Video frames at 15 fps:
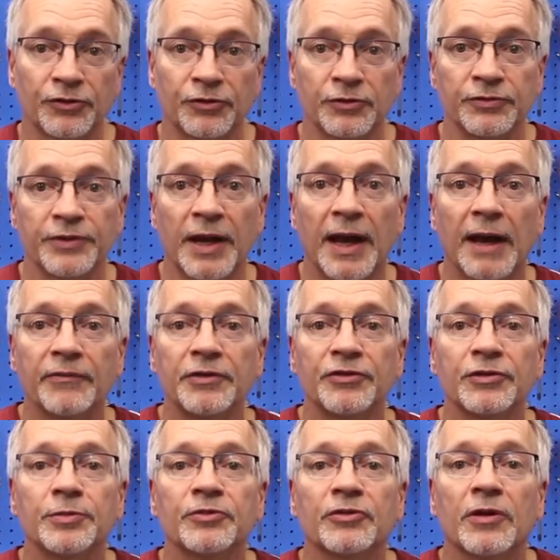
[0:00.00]
So if you haven't
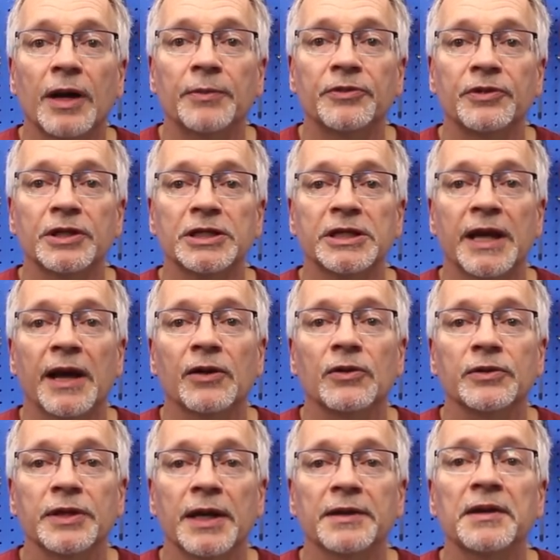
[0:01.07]
subscribed to the
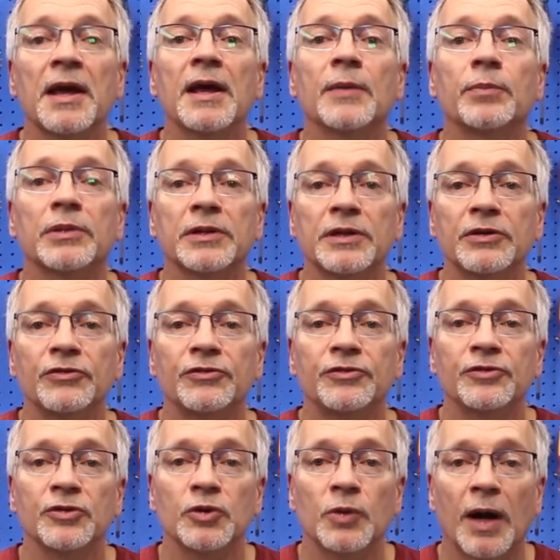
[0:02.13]
channel yet, please
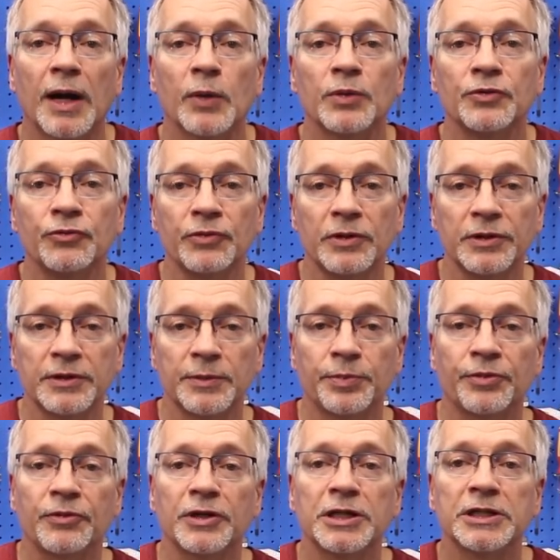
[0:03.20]
do. I would really
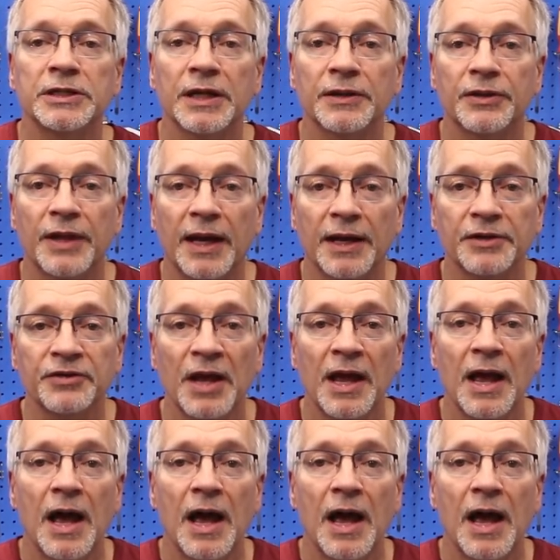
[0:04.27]
appreciate that.